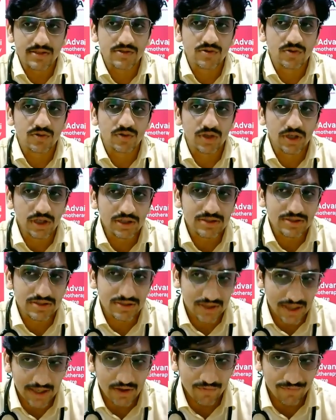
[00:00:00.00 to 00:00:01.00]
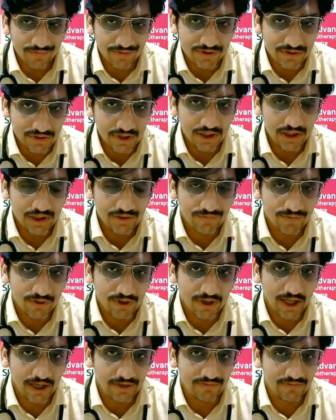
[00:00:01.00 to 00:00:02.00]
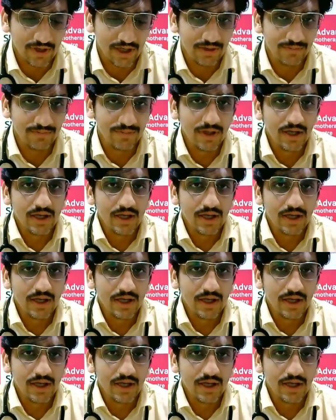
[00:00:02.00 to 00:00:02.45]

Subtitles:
So instead of a screening for a lifetime,